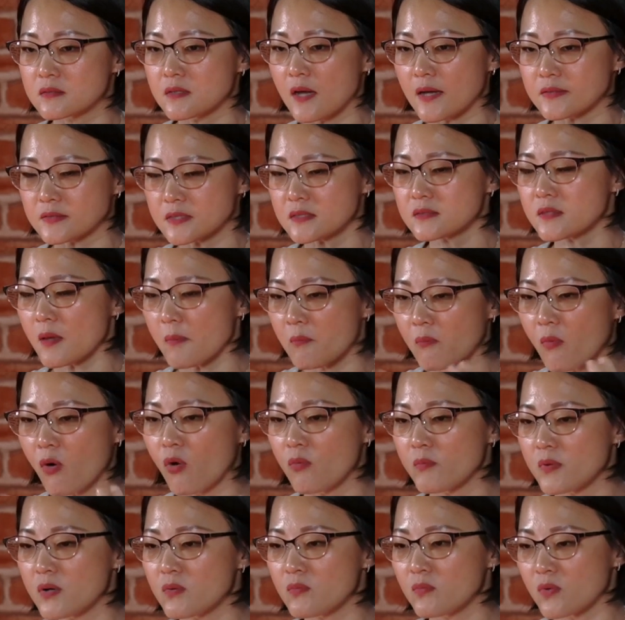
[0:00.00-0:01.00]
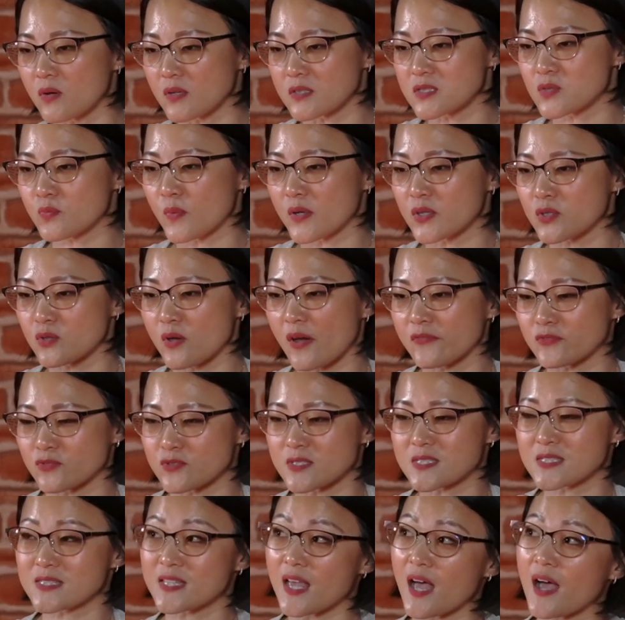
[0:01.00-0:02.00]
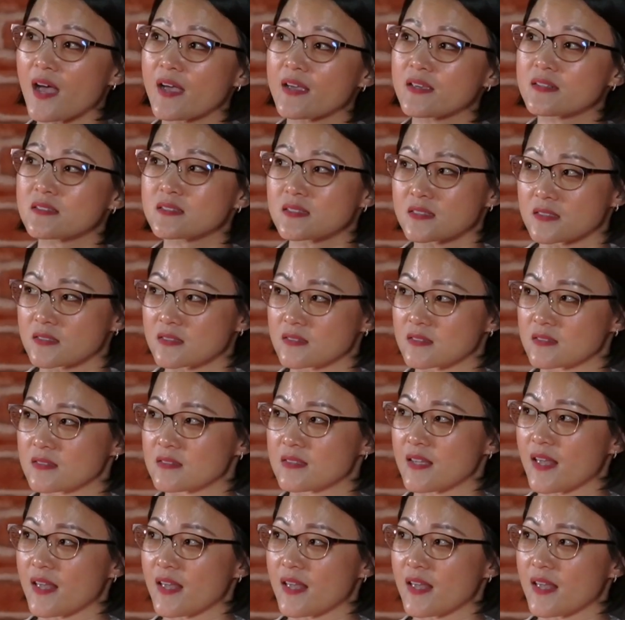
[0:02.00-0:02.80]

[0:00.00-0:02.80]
the, I think the moment was when you have to sign the